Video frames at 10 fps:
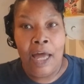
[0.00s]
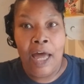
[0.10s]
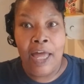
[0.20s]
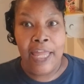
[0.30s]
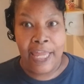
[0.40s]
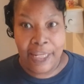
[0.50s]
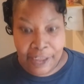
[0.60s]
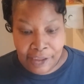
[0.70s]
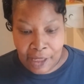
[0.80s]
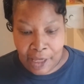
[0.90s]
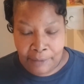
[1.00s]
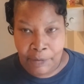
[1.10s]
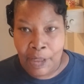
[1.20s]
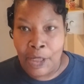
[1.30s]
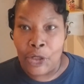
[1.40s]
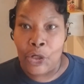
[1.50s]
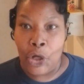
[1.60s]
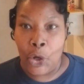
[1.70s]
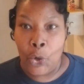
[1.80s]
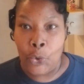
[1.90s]
ahead of time?
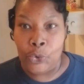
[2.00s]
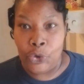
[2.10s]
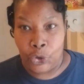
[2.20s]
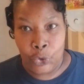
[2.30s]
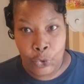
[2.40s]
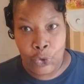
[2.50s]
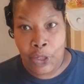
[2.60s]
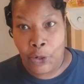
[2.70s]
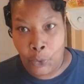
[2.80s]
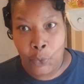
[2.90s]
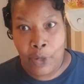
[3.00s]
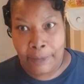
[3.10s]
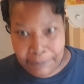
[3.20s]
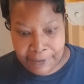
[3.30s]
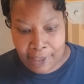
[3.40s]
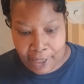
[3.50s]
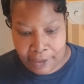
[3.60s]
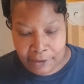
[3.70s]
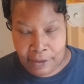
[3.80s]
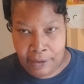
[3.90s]
Go to their
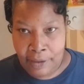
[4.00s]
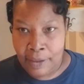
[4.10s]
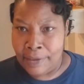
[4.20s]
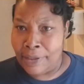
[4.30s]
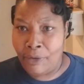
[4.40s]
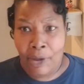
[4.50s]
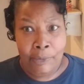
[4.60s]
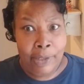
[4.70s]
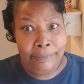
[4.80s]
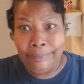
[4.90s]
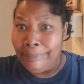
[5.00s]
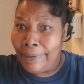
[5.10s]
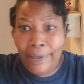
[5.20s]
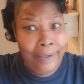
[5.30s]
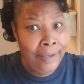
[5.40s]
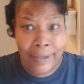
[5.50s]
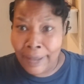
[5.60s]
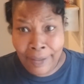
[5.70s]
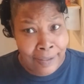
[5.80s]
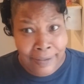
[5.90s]
website. So I went,
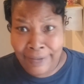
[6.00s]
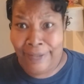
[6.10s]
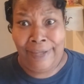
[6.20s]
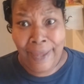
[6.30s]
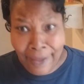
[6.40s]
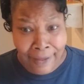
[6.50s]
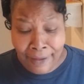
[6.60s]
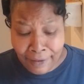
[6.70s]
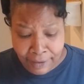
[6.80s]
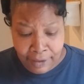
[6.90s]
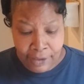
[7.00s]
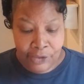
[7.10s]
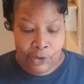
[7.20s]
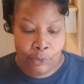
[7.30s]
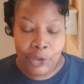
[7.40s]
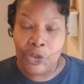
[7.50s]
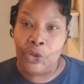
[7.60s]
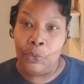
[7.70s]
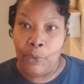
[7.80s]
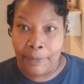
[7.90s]
yeah. So I went to
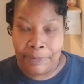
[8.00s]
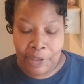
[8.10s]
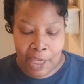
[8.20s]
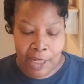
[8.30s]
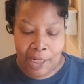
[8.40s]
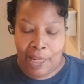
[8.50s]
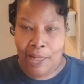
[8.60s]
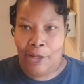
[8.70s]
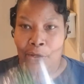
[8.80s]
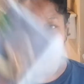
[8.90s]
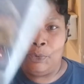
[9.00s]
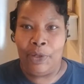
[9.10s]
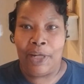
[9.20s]
their website and look what